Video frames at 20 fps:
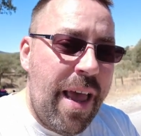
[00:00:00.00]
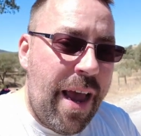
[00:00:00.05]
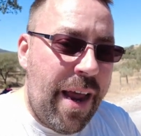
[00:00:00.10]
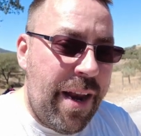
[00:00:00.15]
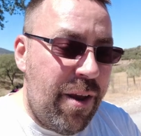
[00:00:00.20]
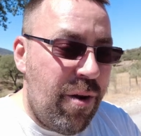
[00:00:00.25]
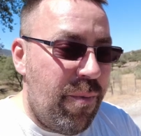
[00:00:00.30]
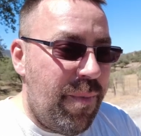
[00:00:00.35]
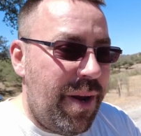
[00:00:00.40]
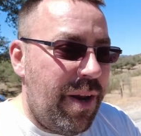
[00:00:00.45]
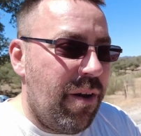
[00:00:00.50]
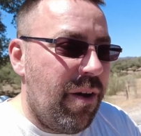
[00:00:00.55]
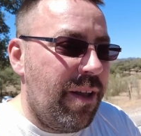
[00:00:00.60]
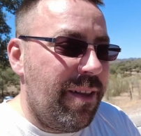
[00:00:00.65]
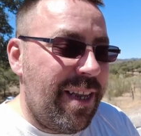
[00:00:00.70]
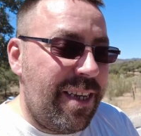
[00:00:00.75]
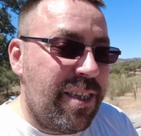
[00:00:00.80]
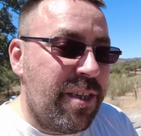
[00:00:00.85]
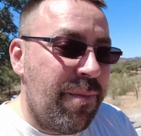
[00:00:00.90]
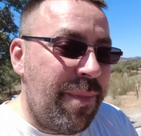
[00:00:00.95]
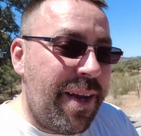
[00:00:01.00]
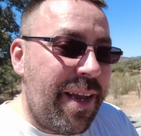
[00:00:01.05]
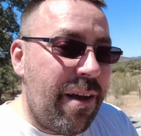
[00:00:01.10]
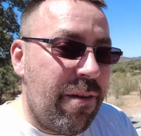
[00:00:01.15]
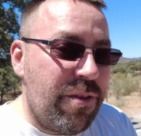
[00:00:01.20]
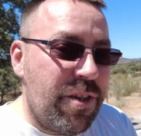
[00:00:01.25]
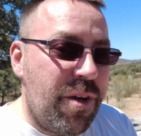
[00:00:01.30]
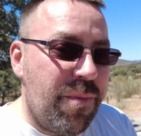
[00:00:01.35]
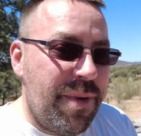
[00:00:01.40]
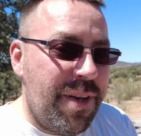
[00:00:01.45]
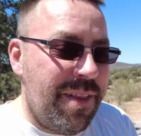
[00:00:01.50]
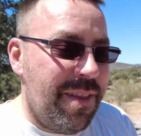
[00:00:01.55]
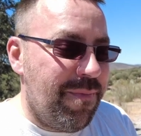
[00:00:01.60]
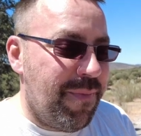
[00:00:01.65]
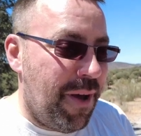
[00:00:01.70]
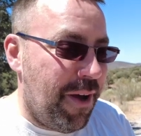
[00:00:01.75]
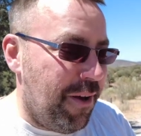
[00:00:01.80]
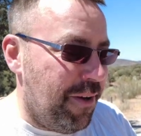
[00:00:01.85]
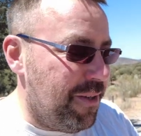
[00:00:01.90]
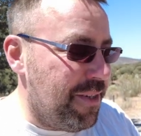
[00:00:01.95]
and he'll be like, there's something else coming in the
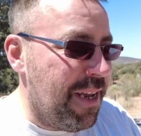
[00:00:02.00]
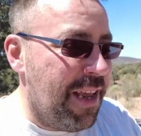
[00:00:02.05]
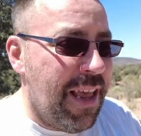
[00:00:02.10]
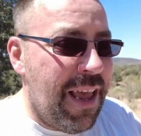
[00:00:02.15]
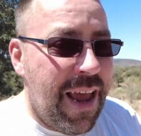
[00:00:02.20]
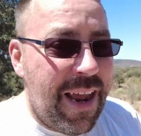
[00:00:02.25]
post.